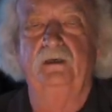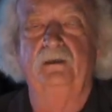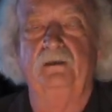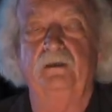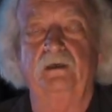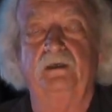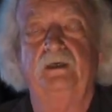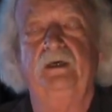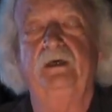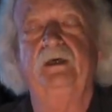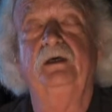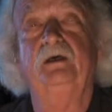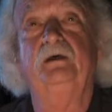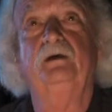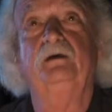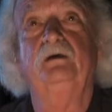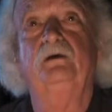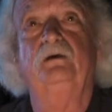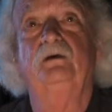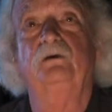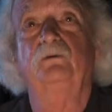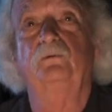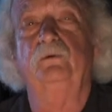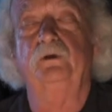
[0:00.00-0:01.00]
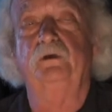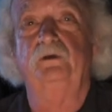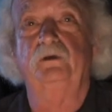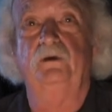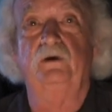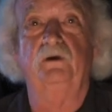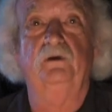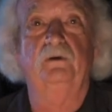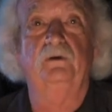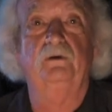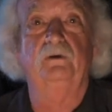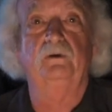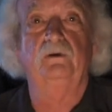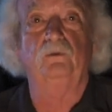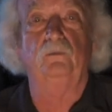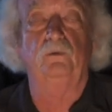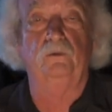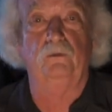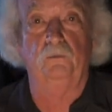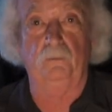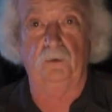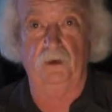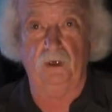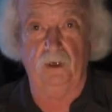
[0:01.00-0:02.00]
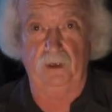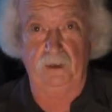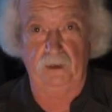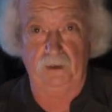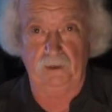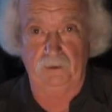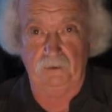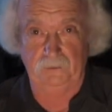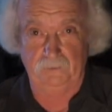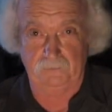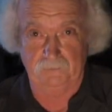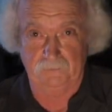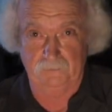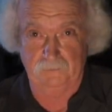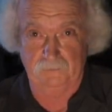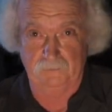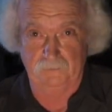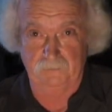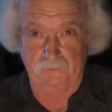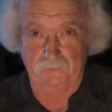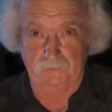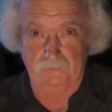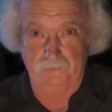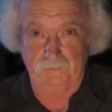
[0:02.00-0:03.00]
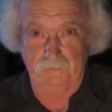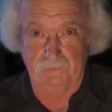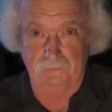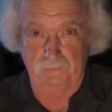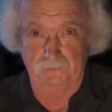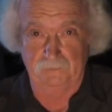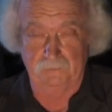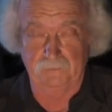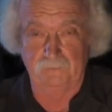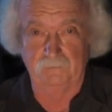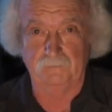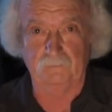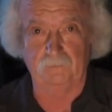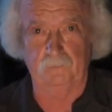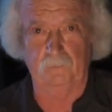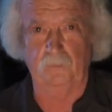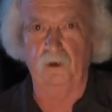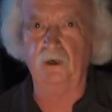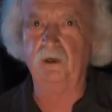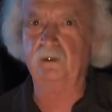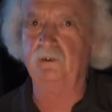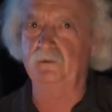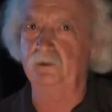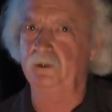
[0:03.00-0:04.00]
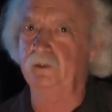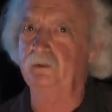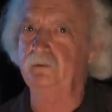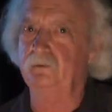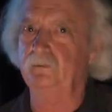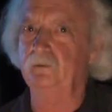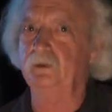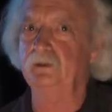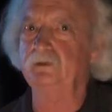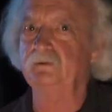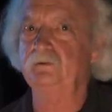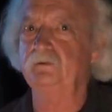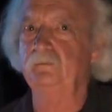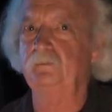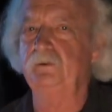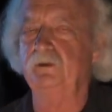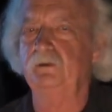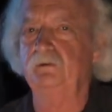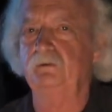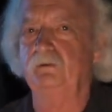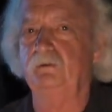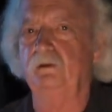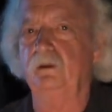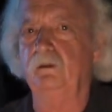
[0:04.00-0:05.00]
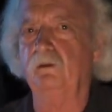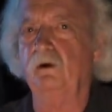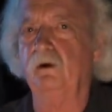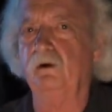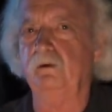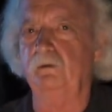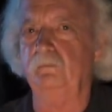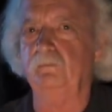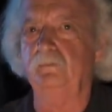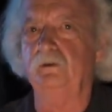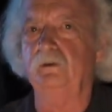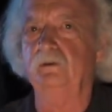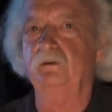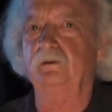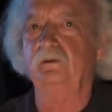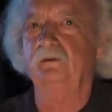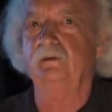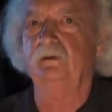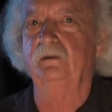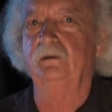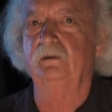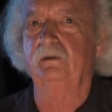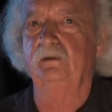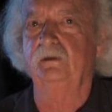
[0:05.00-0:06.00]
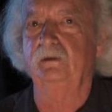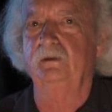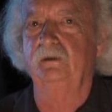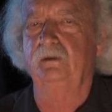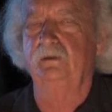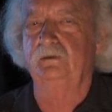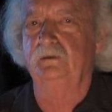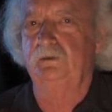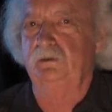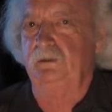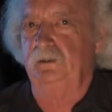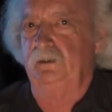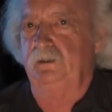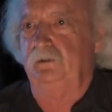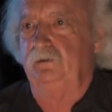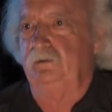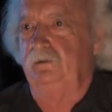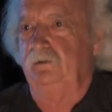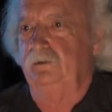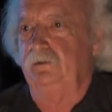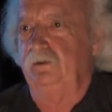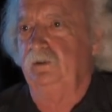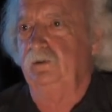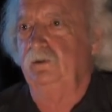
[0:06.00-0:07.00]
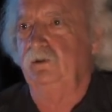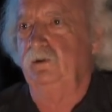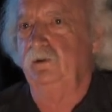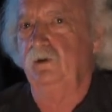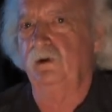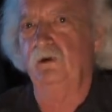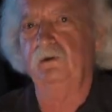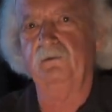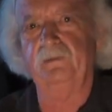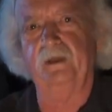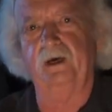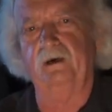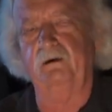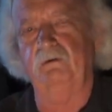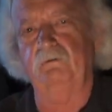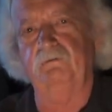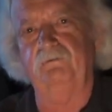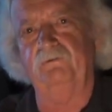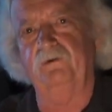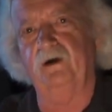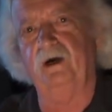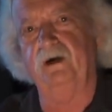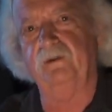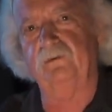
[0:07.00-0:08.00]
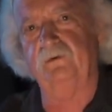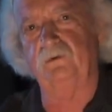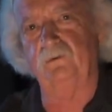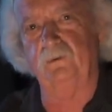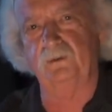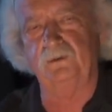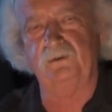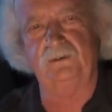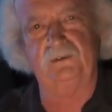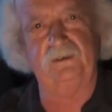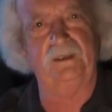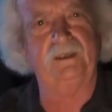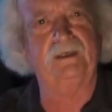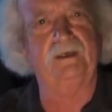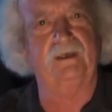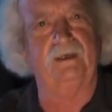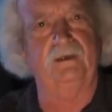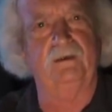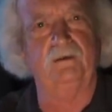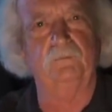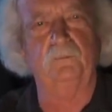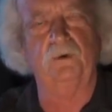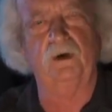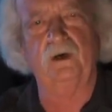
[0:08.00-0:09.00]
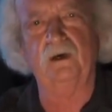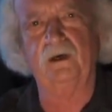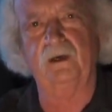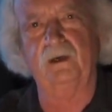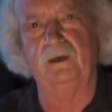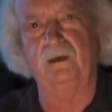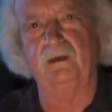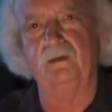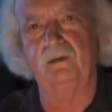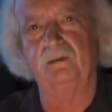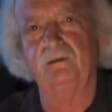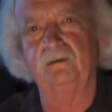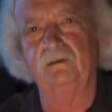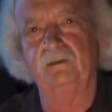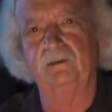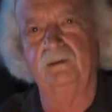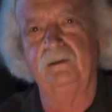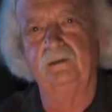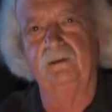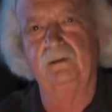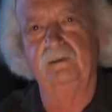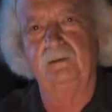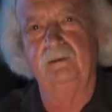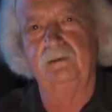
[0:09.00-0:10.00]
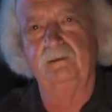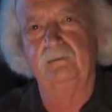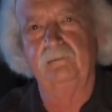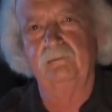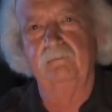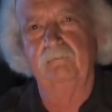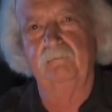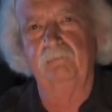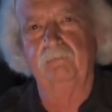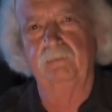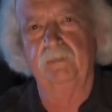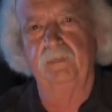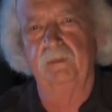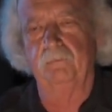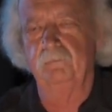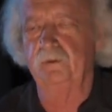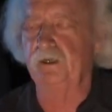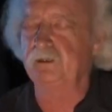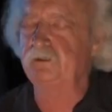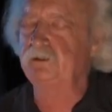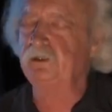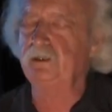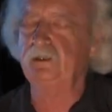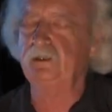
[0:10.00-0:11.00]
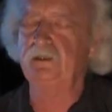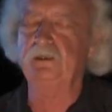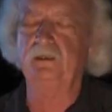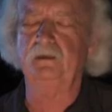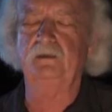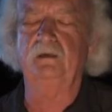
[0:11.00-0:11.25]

the king returned with a bride. Margaret was a bit alarmed. She didn't know that her father was seeking a bride. But she did